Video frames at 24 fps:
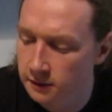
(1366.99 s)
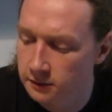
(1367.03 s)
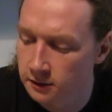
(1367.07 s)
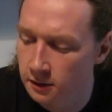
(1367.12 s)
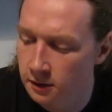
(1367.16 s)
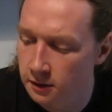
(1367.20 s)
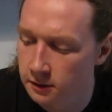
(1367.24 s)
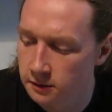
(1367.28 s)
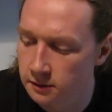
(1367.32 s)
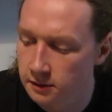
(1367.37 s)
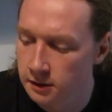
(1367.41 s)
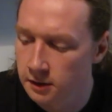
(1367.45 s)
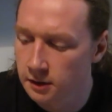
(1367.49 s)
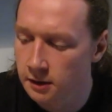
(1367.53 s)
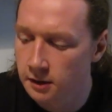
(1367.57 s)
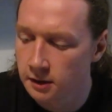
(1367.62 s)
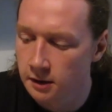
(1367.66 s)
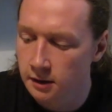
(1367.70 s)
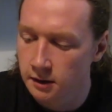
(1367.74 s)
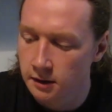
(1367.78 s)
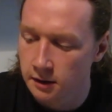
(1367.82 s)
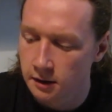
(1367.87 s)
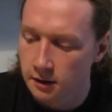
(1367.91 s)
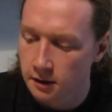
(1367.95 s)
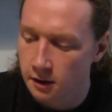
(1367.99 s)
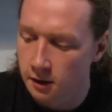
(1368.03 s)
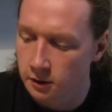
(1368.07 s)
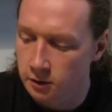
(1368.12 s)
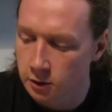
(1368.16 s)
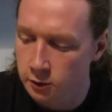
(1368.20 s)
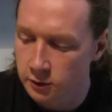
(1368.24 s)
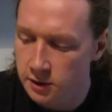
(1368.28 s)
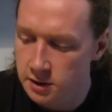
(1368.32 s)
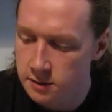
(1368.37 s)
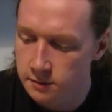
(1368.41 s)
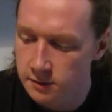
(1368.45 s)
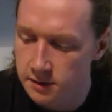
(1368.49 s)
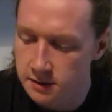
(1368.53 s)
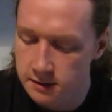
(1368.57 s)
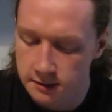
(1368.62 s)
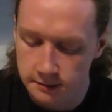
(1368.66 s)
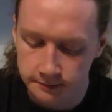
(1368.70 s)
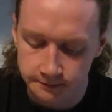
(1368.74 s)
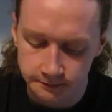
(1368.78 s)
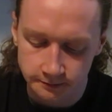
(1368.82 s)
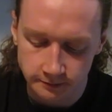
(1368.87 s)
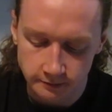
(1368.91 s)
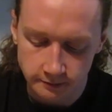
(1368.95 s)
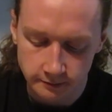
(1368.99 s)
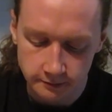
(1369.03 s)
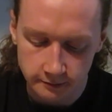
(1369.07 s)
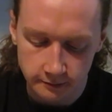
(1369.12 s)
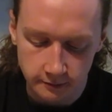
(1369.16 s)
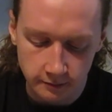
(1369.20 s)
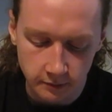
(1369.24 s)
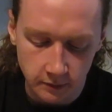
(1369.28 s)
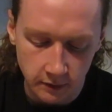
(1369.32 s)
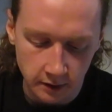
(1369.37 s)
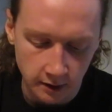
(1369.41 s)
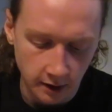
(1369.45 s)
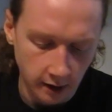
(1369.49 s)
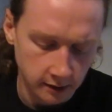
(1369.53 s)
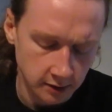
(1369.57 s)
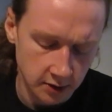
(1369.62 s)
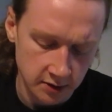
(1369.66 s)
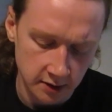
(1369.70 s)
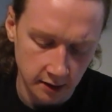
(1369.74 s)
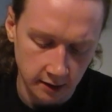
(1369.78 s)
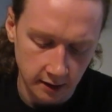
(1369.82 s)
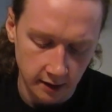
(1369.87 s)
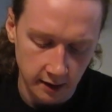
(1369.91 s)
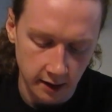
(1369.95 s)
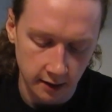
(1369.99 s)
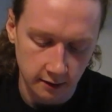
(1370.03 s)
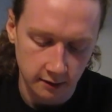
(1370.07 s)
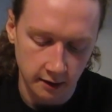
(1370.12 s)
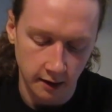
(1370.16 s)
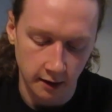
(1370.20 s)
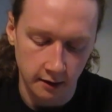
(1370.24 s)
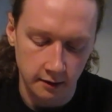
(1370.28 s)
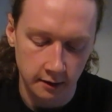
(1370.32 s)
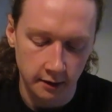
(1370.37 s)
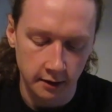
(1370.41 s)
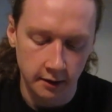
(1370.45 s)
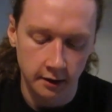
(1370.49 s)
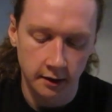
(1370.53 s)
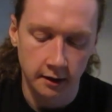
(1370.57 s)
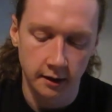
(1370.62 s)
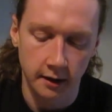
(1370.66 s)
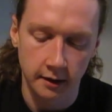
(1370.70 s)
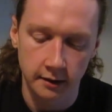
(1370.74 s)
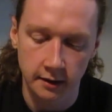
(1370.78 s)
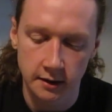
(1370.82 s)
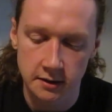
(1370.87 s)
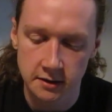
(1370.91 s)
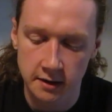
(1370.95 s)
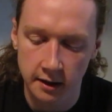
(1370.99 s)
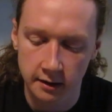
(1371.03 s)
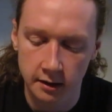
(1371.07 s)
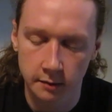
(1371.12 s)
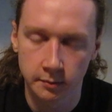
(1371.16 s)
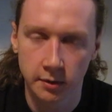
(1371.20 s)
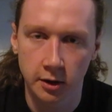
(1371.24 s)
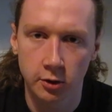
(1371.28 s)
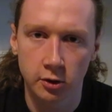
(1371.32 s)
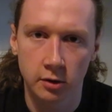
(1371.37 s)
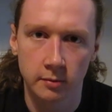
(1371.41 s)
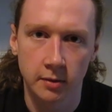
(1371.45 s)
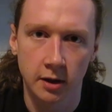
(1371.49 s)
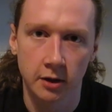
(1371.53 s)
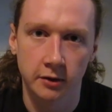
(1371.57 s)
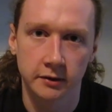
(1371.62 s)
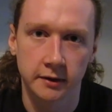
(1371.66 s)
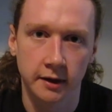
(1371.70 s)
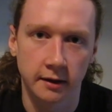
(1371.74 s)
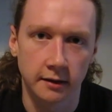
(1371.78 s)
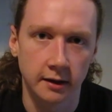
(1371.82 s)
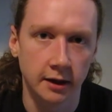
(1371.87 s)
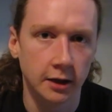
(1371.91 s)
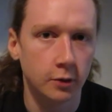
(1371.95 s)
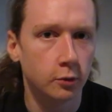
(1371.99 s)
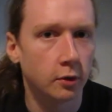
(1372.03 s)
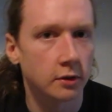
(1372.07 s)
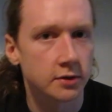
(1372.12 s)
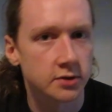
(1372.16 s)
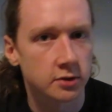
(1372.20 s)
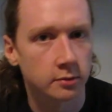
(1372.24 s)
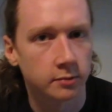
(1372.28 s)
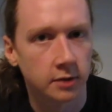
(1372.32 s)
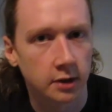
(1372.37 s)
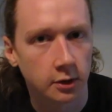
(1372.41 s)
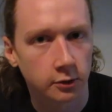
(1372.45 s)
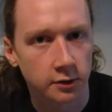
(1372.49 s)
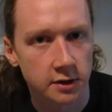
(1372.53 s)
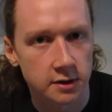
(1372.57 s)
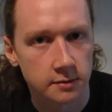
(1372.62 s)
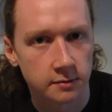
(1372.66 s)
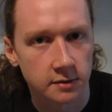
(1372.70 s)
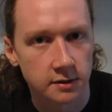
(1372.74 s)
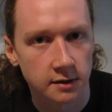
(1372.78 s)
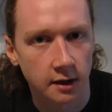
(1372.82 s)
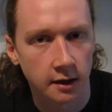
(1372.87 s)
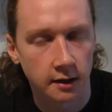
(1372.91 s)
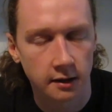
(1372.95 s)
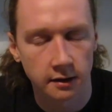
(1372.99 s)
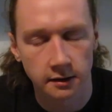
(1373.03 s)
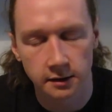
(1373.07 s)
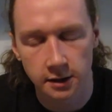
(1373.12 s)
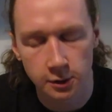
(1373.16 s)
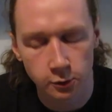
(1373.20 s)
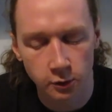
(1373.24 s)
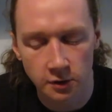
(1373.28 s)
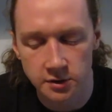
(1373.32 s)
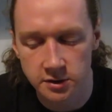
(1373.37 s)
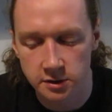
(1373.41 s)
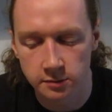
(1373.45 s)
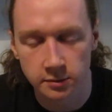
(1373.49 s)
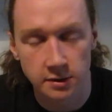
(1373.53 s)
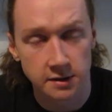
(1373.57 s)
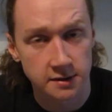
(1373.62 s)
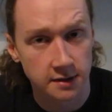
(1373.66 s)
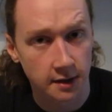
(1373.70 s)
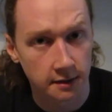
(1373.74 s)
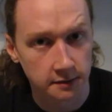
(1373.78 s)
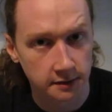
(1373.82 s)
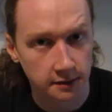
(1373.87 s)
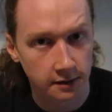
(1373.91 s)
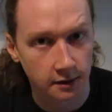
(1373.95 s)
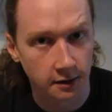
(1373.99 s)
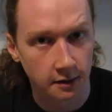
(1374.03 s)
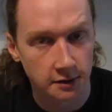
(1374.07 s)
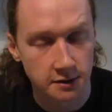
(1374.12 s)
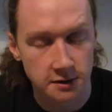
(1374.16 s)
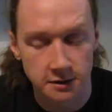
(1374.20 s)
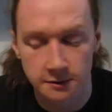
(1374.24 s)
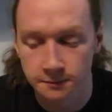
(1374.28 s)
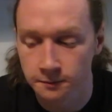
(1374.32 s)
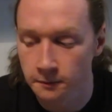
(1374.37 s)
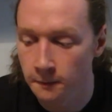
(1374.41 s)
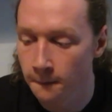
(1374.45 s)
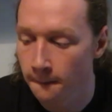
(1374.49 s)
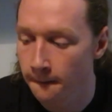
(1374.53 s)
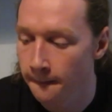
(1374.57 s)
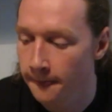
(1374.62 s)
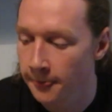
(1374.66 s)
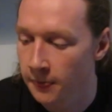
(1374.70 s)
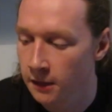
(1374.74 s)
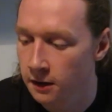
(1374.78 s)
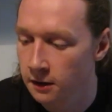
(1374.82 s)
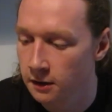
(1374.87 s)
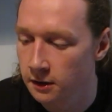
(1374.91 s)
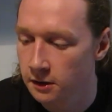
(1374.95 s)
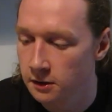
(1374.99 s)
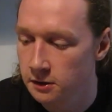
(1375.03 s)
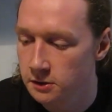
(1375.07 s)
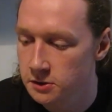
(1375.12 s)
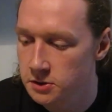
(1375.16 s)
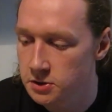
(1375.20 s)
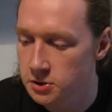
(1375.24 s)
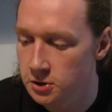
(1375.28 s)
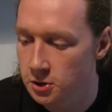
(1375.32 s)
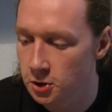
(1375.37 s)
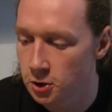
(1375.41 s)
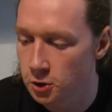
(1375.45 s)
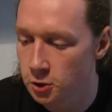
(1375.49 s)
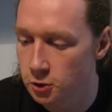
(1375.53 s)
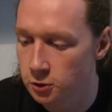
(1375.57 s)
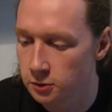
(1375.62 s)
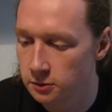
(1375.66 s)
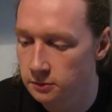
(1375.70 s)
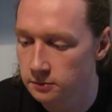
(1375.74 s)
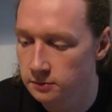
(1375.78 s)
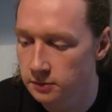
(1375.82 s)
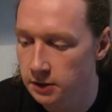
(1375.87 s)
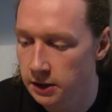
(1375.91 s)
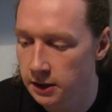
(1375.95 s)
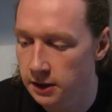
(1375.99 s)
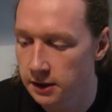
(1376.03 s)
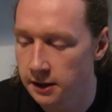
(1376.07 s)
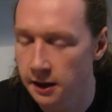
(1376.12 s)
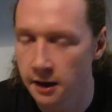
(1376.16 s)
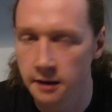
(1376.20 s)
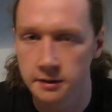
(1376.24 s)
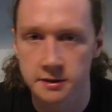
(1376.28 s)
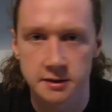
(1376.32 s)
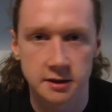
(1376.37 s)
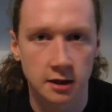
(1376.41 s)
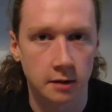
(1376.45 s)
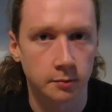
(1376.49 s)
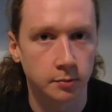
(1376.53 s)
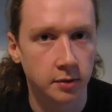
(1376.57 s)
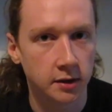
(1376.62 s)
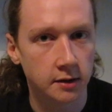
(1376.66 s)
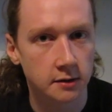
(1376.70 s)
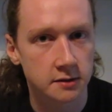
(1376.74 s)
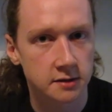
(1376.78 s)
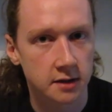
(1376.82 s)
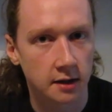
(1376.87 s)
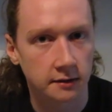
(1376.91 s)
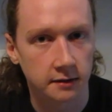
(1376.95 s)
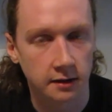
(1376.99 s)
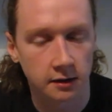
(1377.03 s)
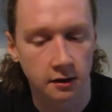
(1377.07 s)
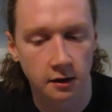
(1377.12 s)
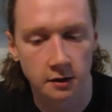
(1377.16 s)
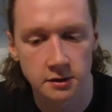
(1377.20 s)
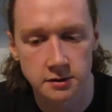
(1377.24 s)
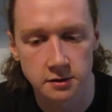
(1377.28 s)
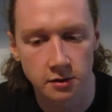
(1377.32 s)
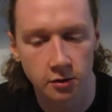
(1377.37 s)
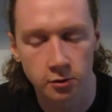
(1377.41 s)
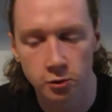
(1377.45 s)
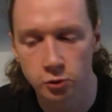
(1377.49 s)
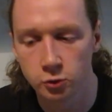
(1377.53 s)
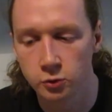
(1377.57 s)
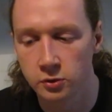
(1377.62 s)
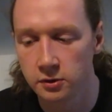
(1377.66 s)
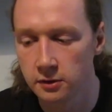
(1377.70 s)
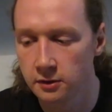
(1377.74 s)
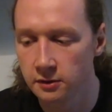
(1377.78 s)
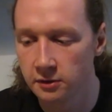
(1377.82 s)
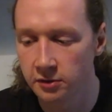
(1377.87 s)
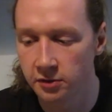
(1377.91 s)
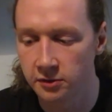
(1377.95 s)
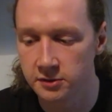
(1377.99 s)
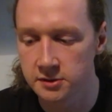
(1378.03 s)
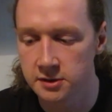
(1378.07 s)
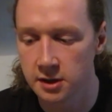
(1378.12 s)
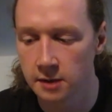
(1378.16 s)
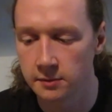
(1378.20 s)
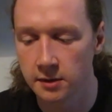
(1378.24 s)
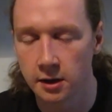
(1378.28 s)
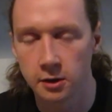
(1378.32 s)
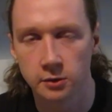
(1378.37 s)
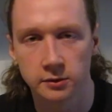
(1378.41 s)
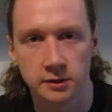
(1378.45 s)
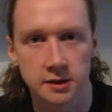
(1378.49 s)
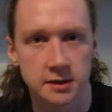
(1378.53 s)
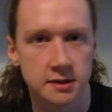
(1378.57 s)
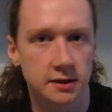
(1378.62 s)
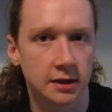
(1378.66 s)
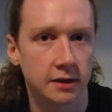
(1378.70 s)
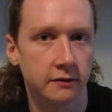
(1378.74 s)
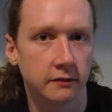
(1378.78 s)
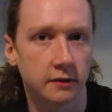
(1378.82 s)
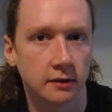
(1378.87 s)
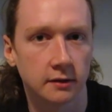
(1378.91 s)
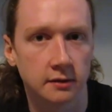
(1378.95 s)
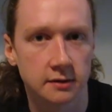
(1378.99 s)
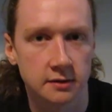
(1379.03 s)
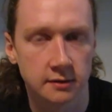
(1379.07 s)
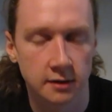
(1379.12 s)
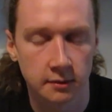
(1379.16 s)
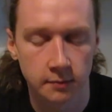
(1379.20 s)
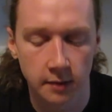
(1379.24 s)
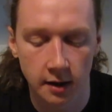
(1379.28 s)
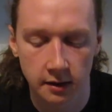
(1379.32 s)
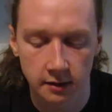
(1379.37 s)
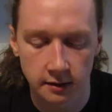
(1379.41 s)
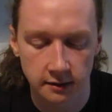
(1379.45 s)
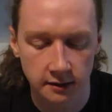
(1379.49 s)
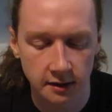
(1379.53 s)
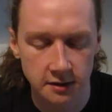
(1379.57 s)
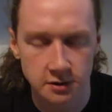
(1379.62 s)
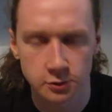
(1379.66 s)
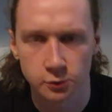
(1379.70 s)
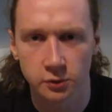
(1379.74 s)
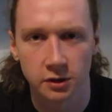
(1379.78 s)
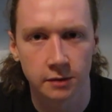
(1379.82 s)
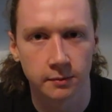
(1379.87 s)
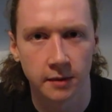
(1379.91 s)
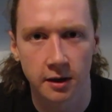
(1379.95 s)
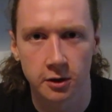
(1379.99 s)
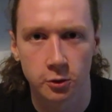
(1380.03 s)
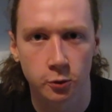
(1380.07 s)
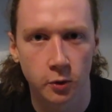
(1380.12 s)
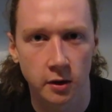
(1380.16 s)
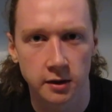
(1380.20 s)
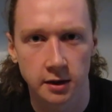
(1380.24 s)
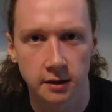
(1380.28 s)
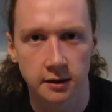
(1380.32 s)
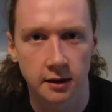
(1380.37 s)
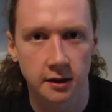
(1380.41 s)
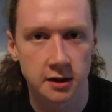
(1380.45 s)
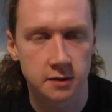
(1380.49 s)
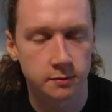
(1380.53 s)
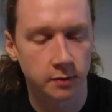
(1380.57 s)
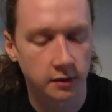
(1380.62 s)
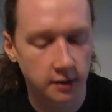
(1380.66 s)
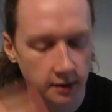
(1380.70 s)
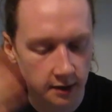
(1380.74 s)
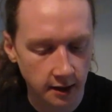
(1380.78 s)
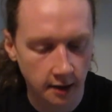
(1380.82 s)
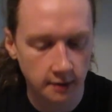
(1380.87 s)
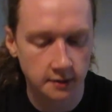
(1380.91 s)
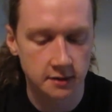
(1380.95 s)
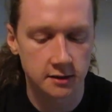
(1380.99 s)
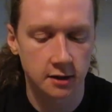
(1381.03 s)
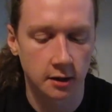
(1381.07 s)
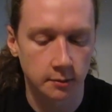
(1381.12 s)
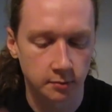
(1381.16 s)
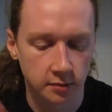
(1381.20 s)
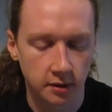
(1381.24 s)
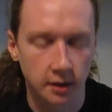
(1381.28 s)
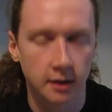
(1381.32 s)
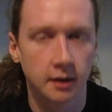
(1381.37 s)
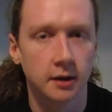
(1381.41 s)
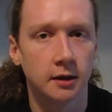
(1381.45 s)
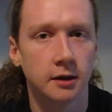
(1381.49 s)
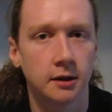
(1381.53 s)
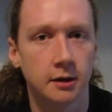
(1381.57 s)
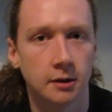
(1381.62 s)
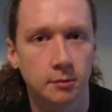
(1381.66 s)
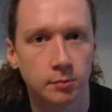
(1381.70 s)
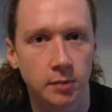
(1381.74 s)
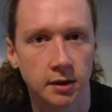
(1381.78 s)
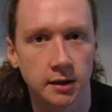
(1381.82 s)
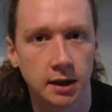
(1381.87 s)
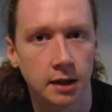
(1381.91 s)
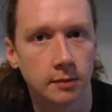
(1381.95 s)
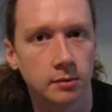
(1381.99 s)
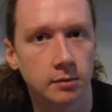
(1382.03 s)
on Christmas. I just kind of like that, and he's kind of bitter about that. He wants to be Christmas. He wants to be Santa Claus, so he ends up being Santa Claus through somehow deceiving Tim Allen. It doesn't really matter what he does, but he ends up being